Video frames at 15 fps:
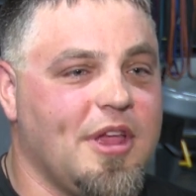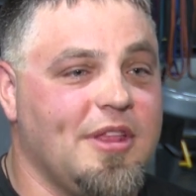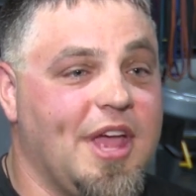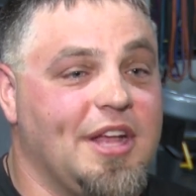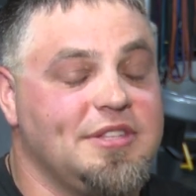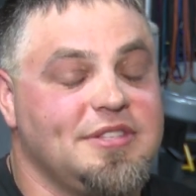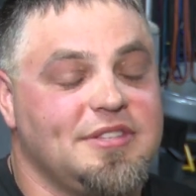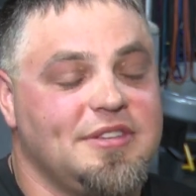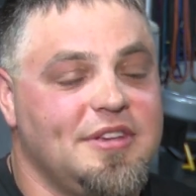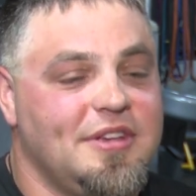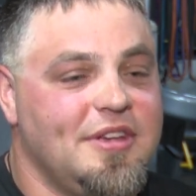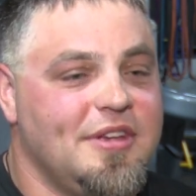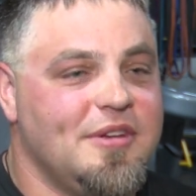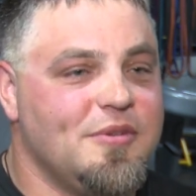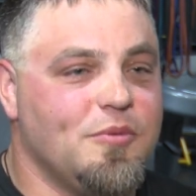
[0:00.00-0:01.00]
And that's
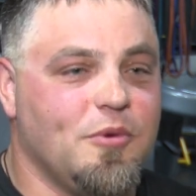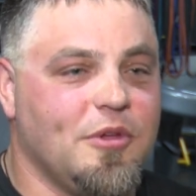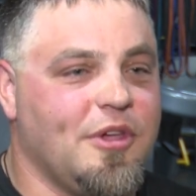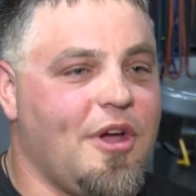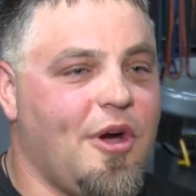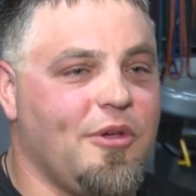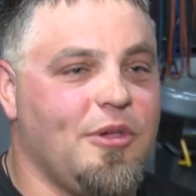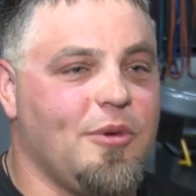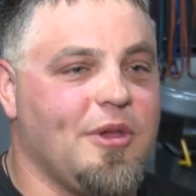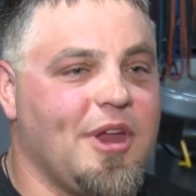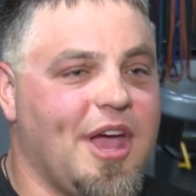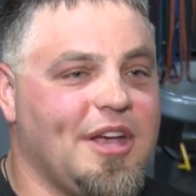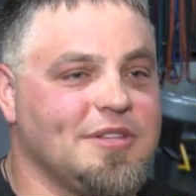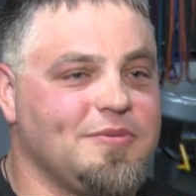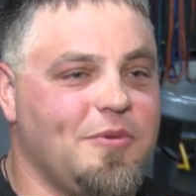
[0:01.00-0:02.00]
really all you can
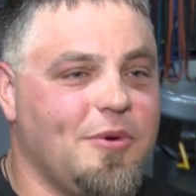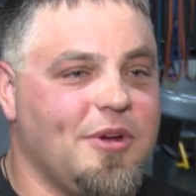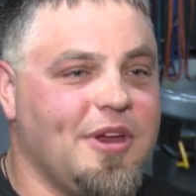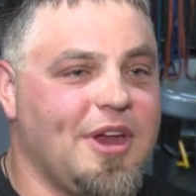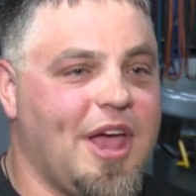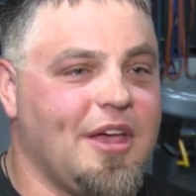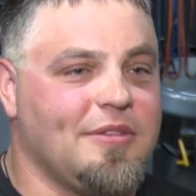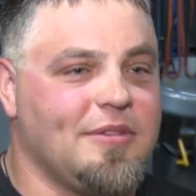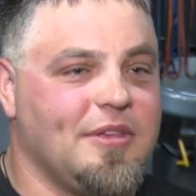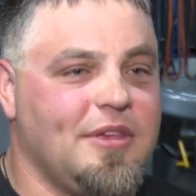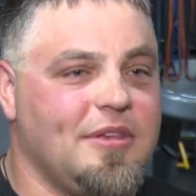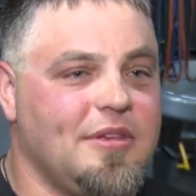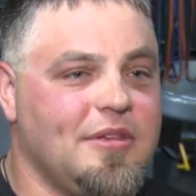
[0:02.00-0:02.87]
ask for in an athlete.